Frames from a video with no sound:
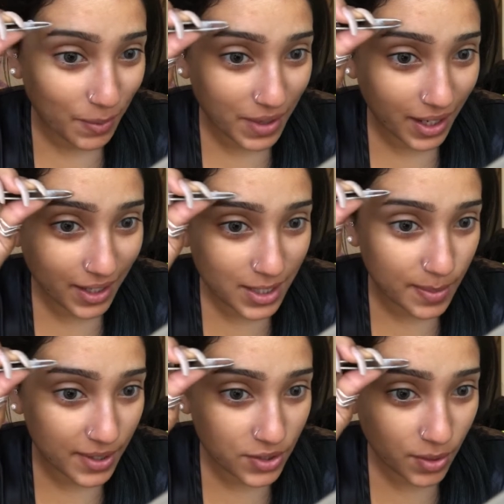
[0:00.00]
Making a
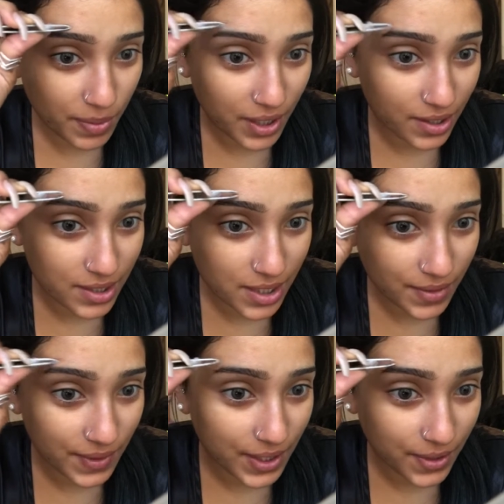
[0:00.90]
special appearance in
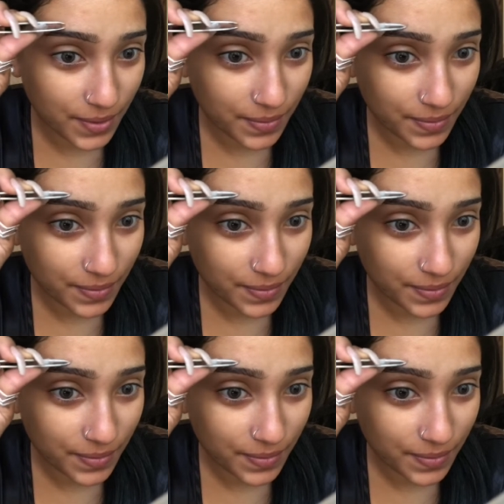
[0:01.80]
the video.